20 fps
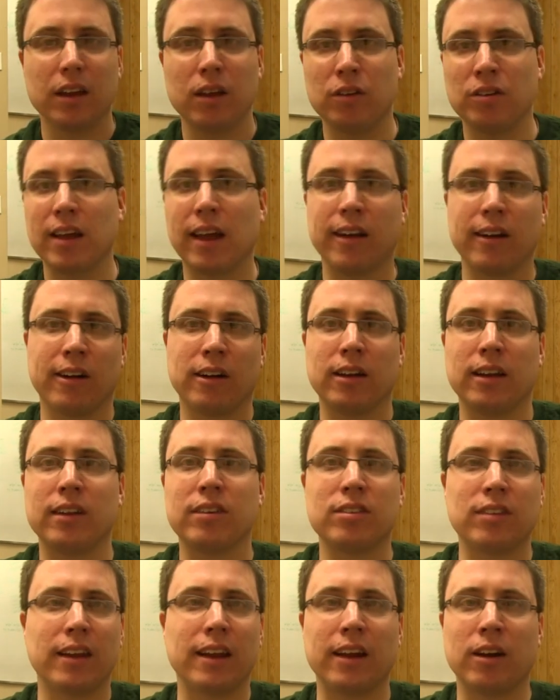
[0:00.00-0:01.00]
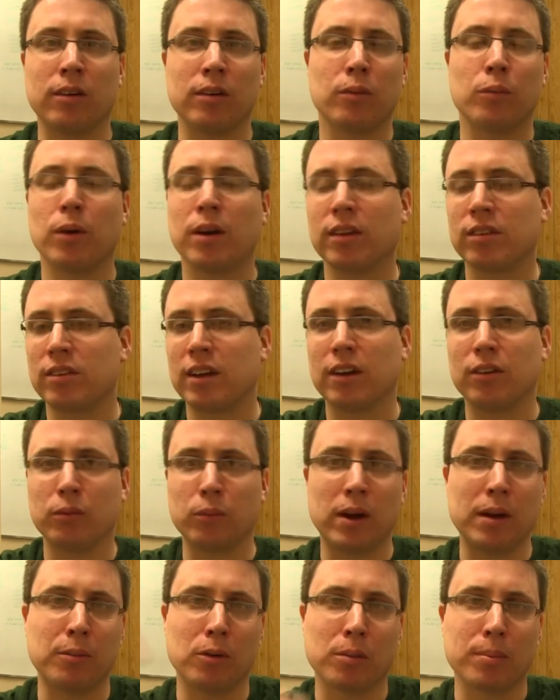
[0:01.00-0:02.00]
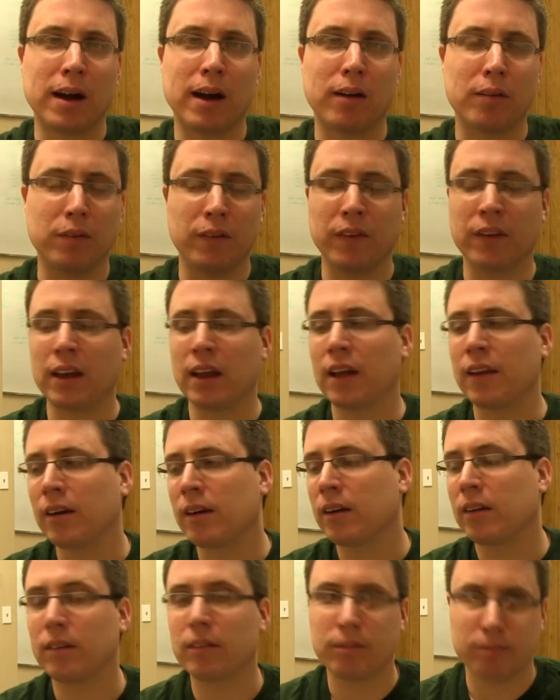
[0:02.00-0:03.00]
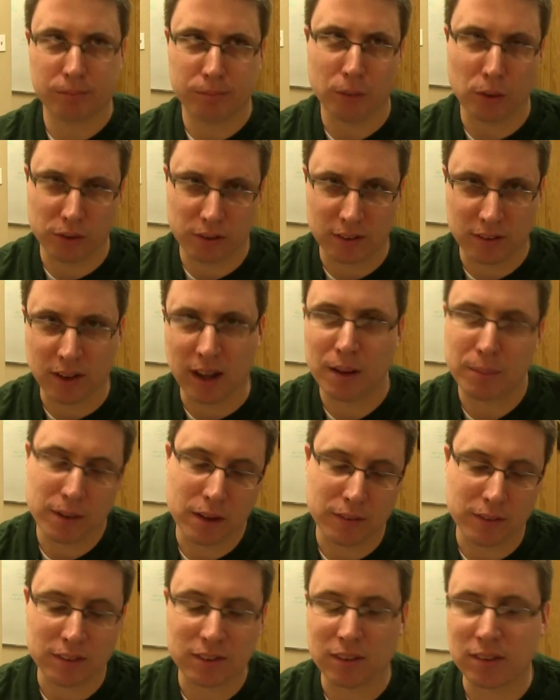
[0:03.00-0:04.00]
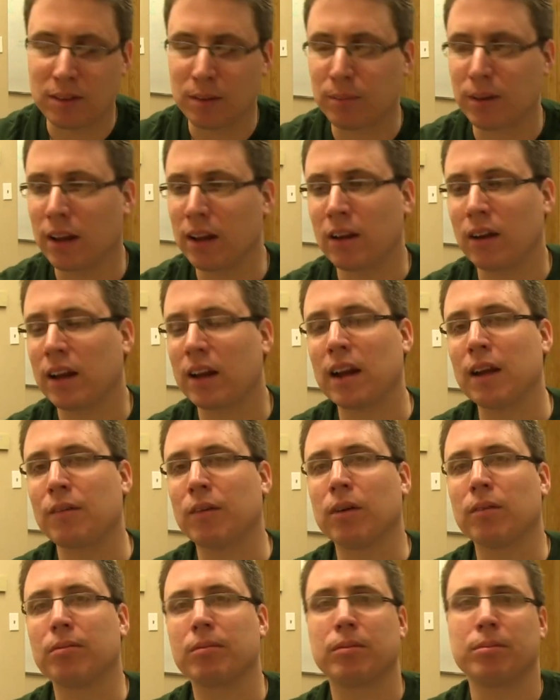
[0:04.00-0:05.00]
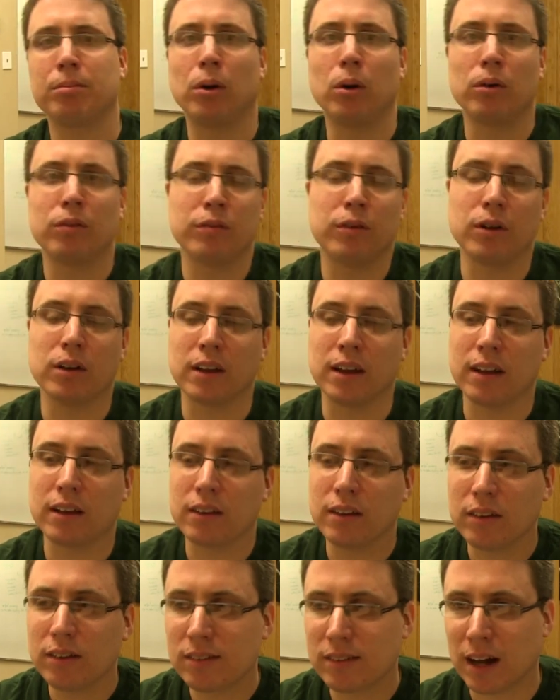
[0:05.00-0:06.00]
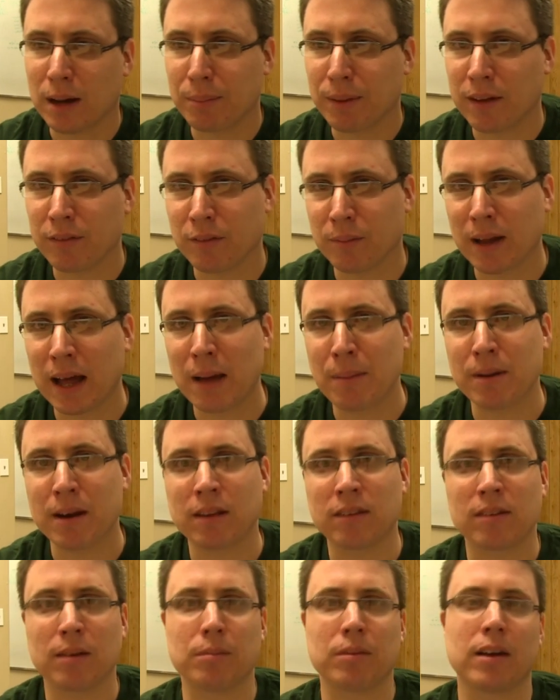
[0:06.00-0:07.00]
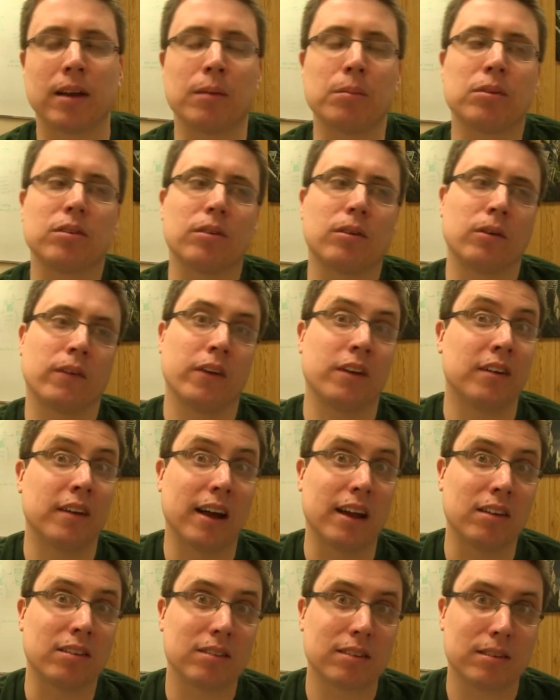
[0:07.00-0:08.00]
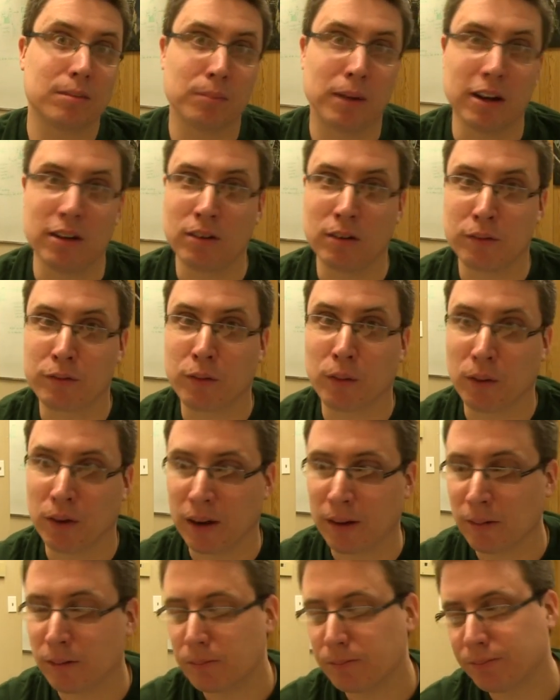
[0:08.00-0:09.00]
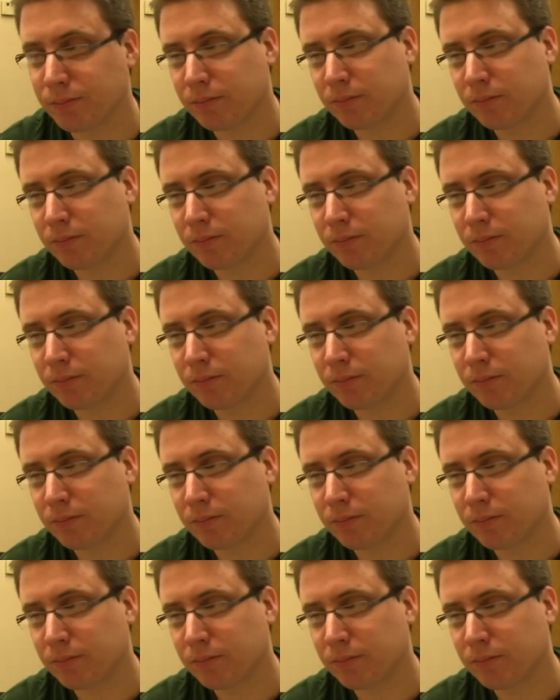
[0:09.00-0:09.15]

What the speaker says: You tailor your list so that your one is not way more powerful than the other. Most of the time, obviously, sometimes you can never fully stop that from happening sometimes, or the dice might do it for you.